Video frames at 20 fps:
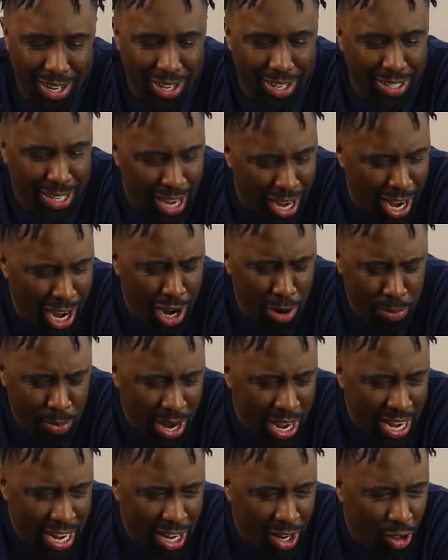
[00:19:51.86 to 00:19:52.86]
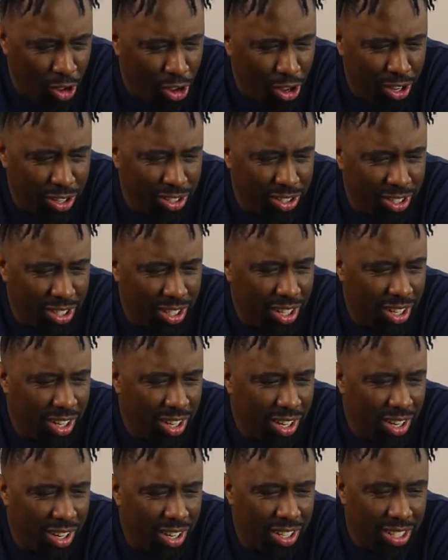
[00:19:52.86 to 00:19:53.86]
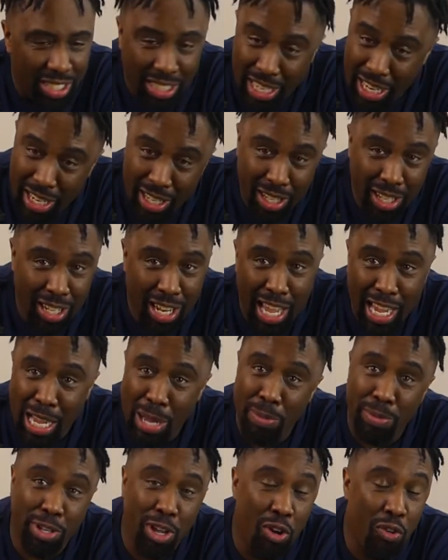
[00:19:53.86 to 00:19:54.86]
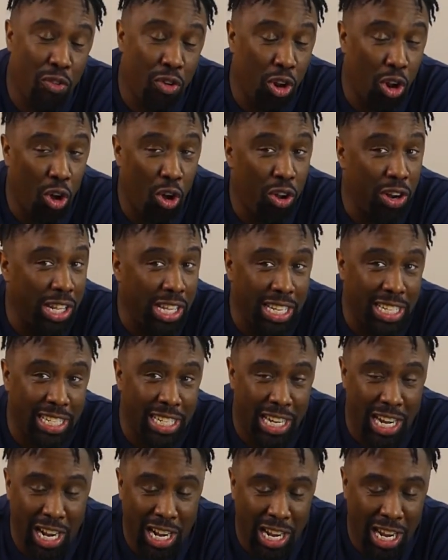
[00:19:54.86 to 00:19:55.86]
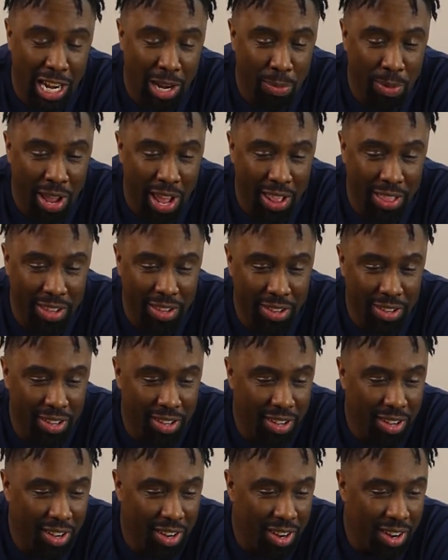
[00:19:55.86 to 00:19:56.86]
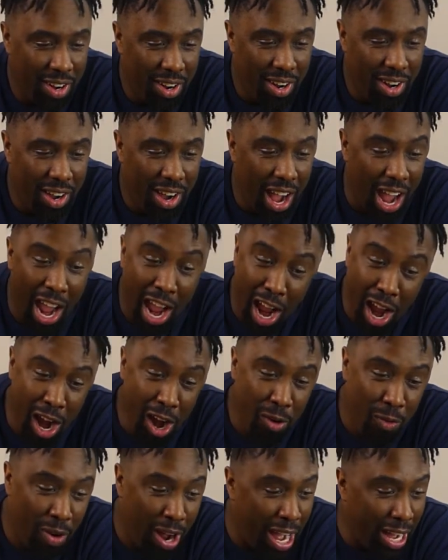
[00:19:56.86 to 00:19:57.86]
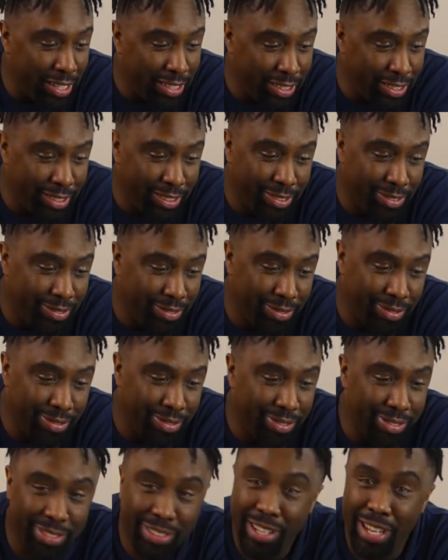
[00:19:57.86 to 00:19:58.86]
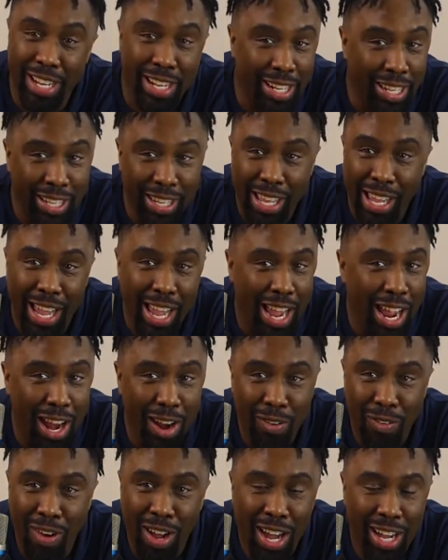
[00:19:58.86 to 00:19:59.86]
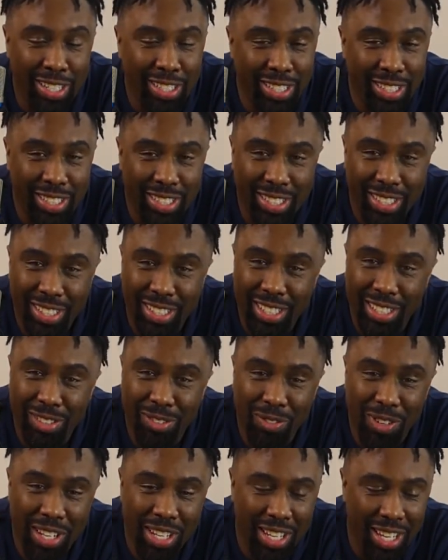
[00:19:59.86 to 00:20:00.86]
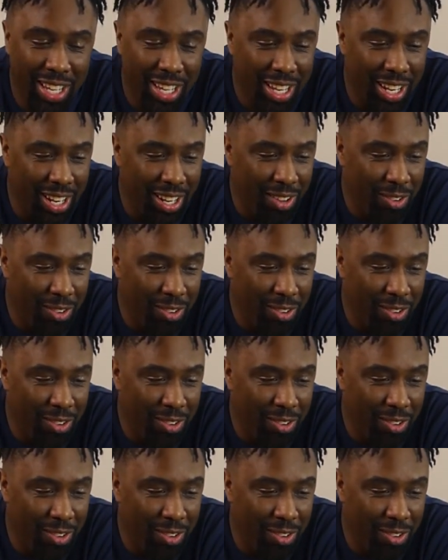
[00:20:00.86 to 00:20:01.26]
Tom Brady lost didn't look like himself at all against the Carolina Panthers. Aaron Rodgers didn't look like Aaron Rodgers this weekend.